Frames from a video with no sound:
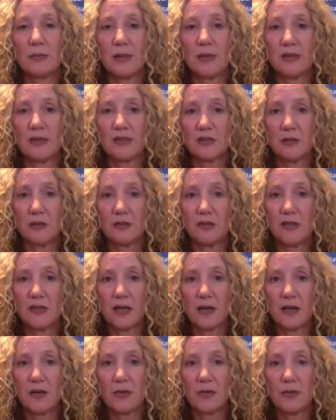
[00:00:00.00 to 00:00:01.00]

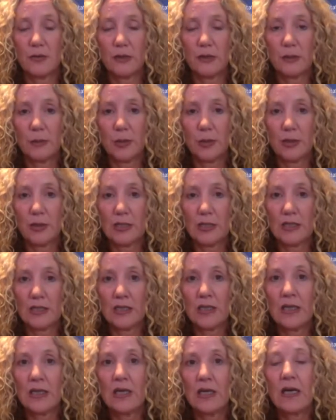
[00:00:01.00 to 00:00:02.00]
Présidentielle, the ruling party,
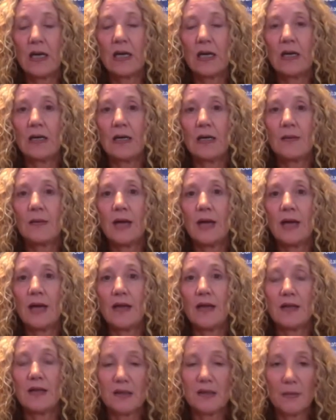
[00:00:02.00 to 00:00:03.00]
um, and
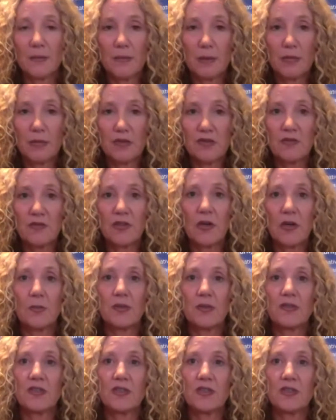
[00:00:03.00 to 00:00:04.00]
then some members of the
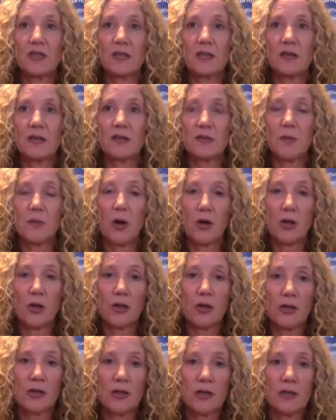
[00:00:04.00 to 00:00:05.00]
opposition and a
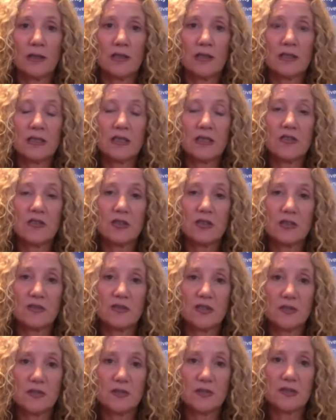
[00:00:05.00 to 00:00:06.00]
small contingent of
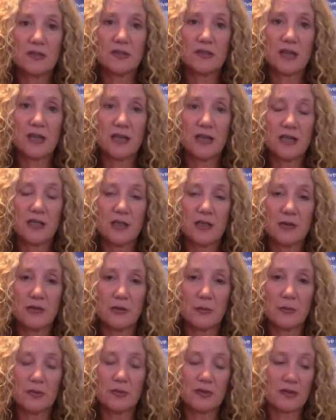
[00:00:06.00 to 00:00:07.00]
civil society
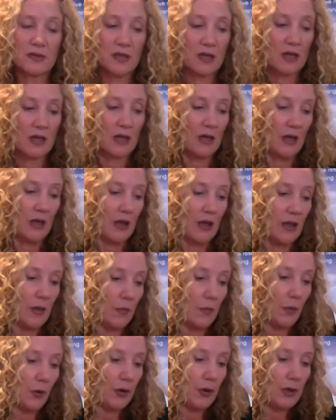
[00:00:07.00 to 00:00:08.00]
groups. The
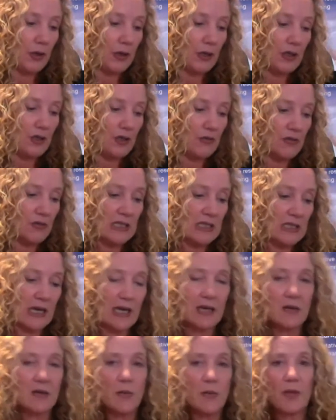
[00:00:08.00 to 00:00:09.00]
important thing to
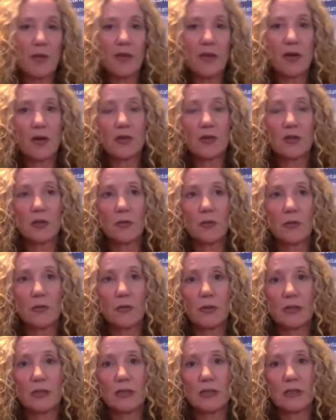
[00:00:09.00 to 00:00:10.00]
retain about the October
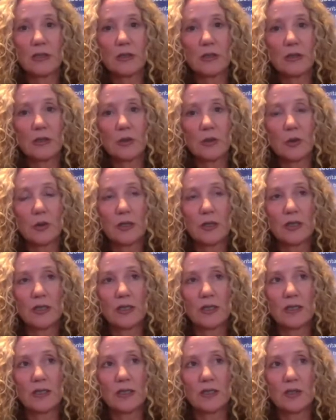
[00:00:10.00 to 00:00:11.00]
political accord
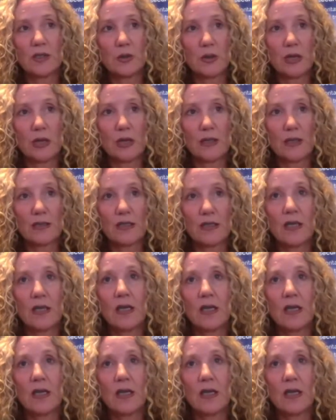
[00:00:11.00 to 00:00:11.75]
is two things.